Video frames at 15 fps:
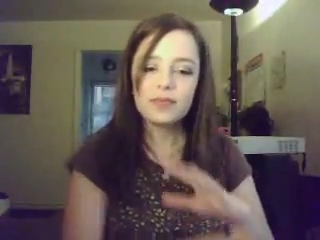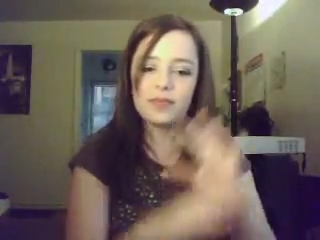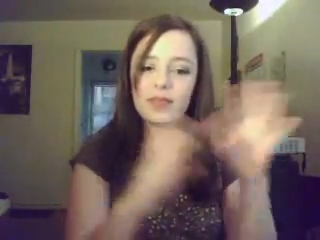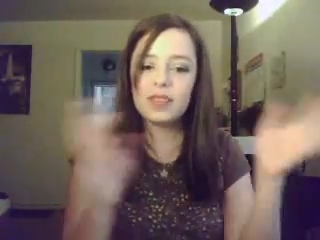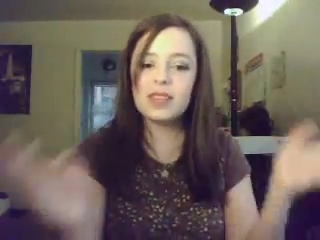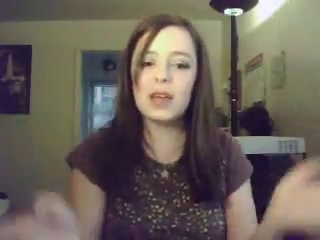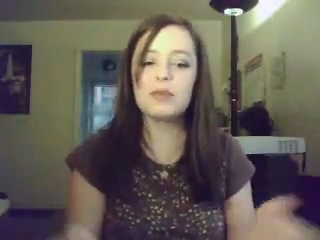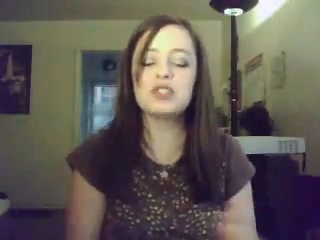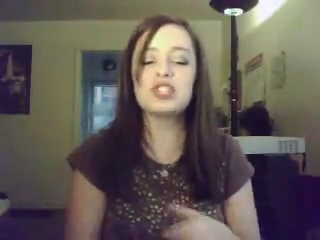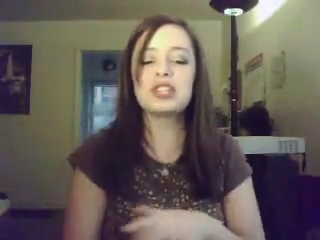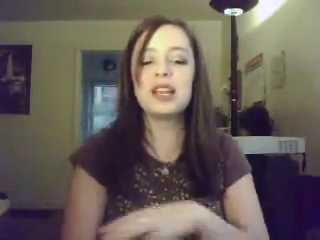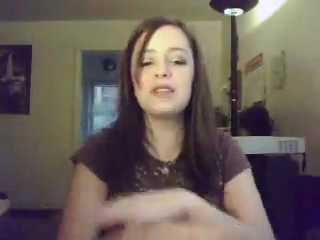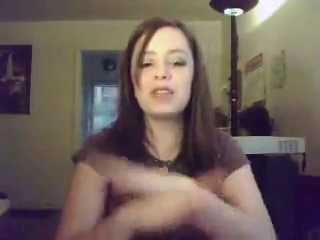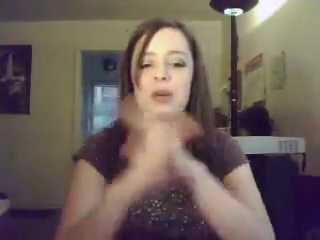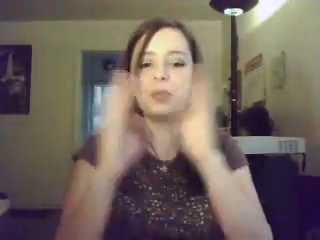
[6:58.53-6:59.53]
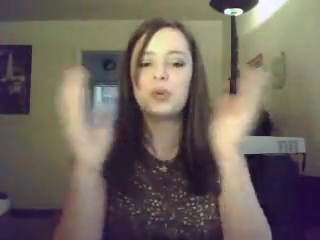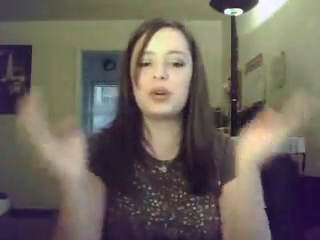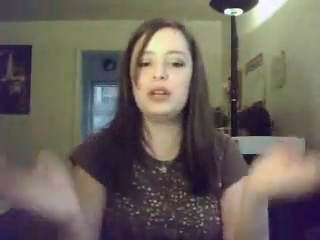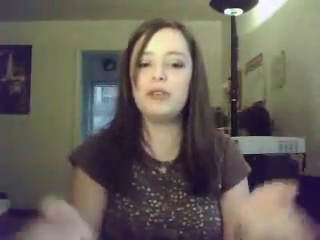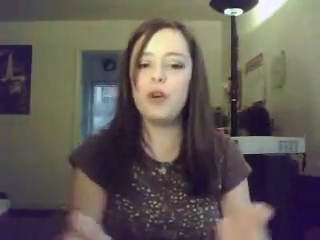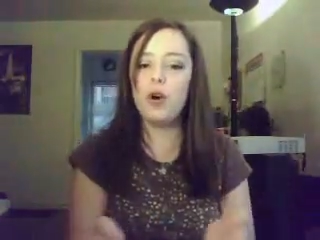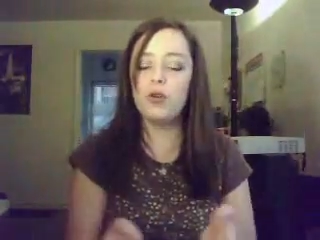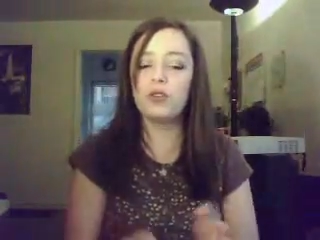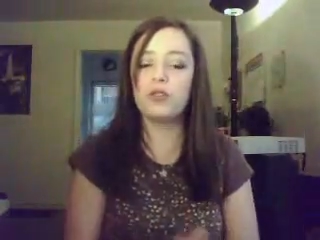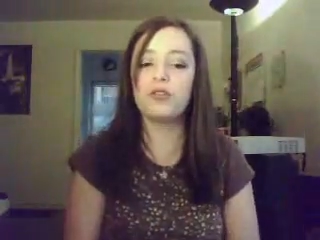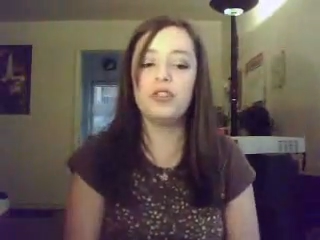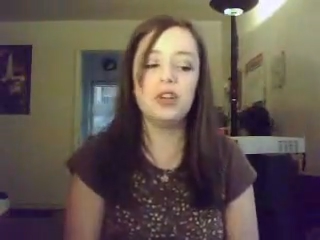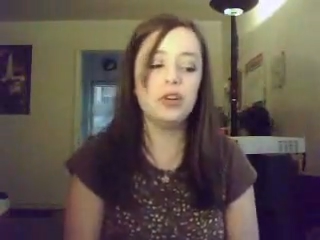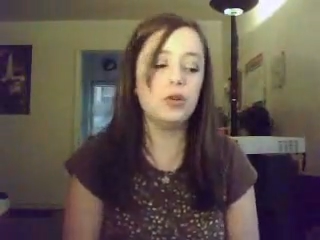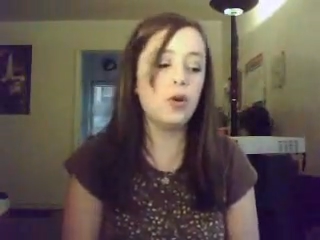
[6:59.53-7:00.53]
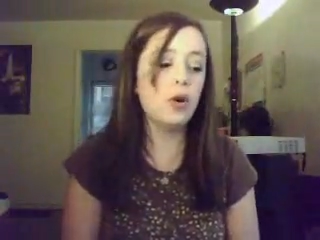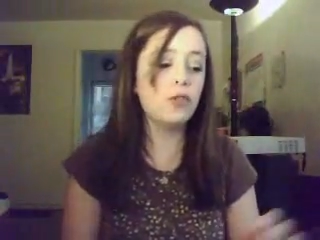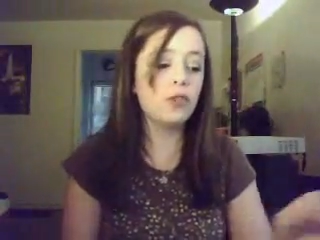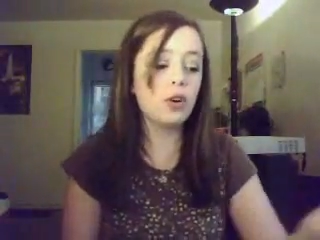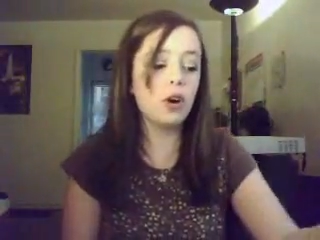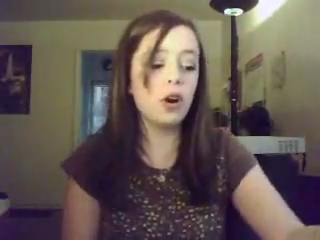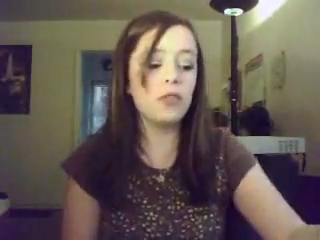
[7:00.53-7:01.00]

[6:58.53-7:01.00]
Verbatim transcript: that was just kind of like a brief overview. Overall, the